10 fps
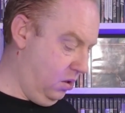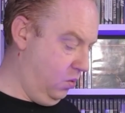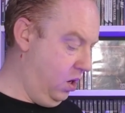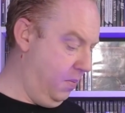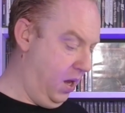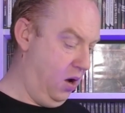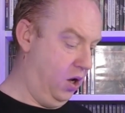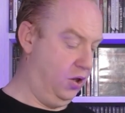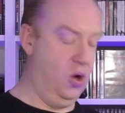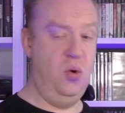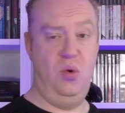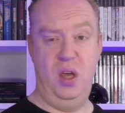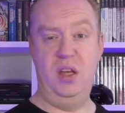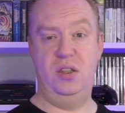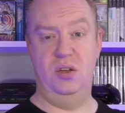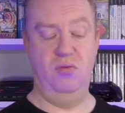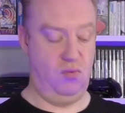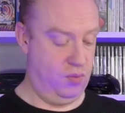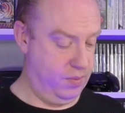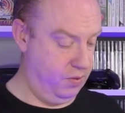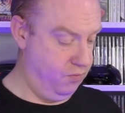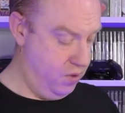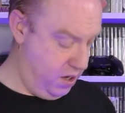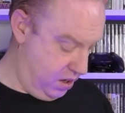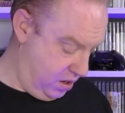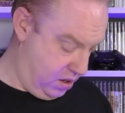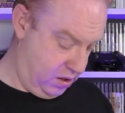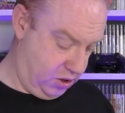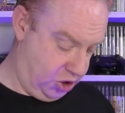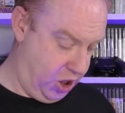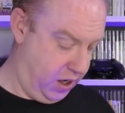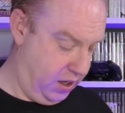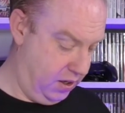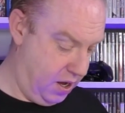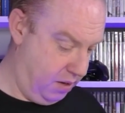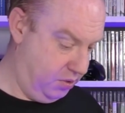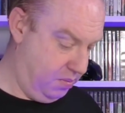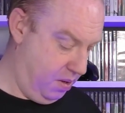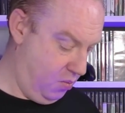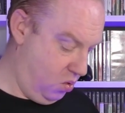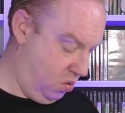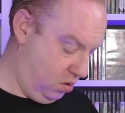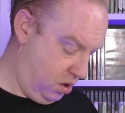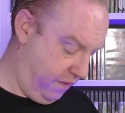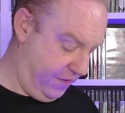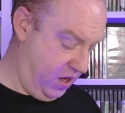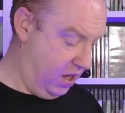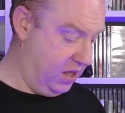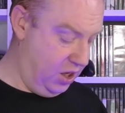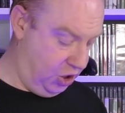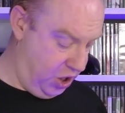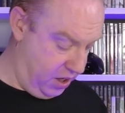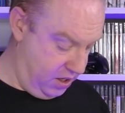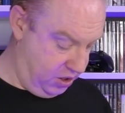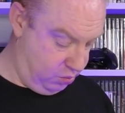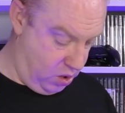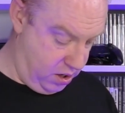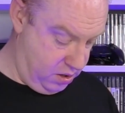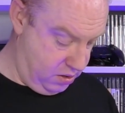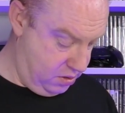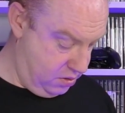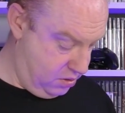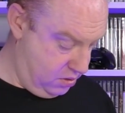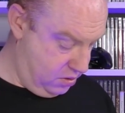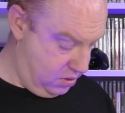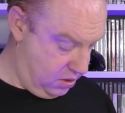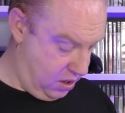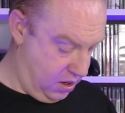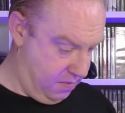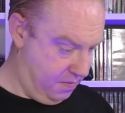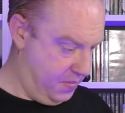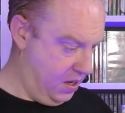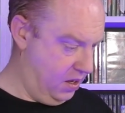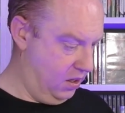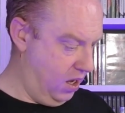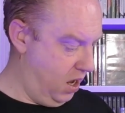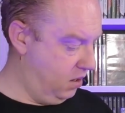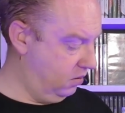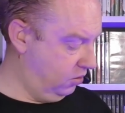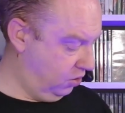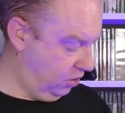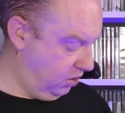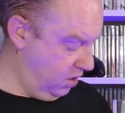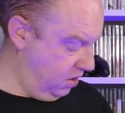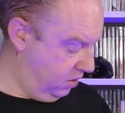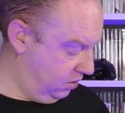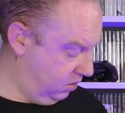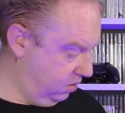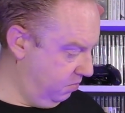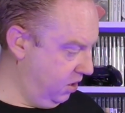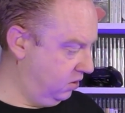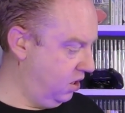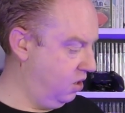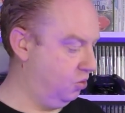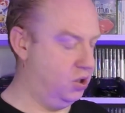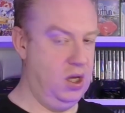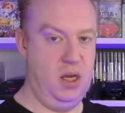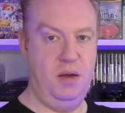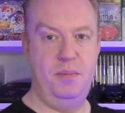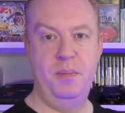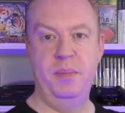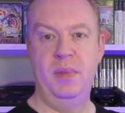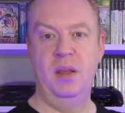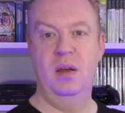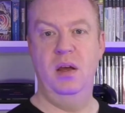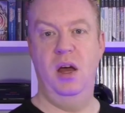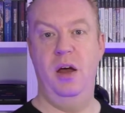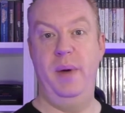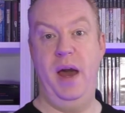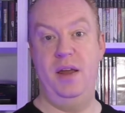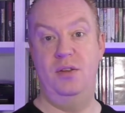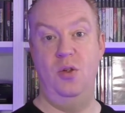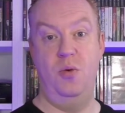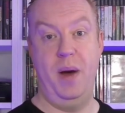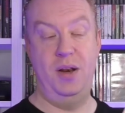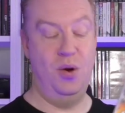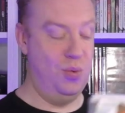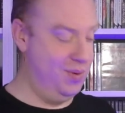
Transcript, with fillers: I will admit, I do need to be really checking games a bit more. I think I did check this one. Um, but yeah, just needs a bit of TLC um, and a new manual.